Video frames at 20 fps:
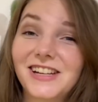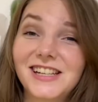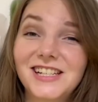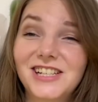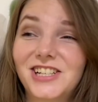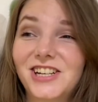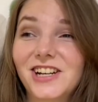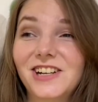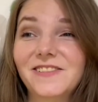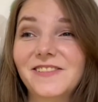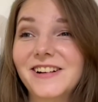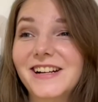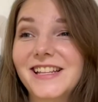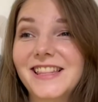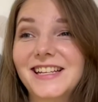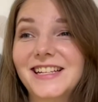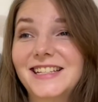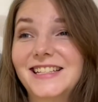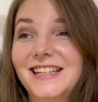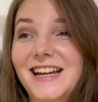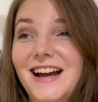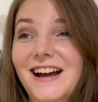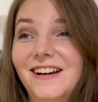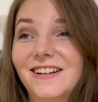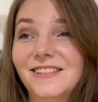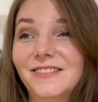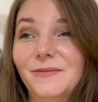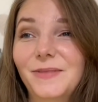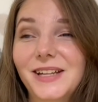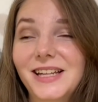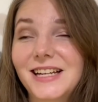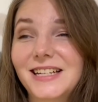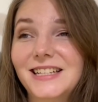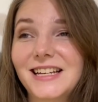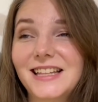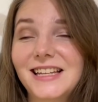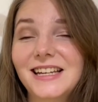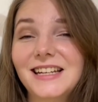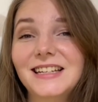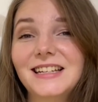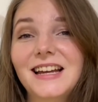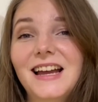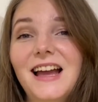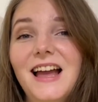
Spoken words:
should have written this down, but I didn't.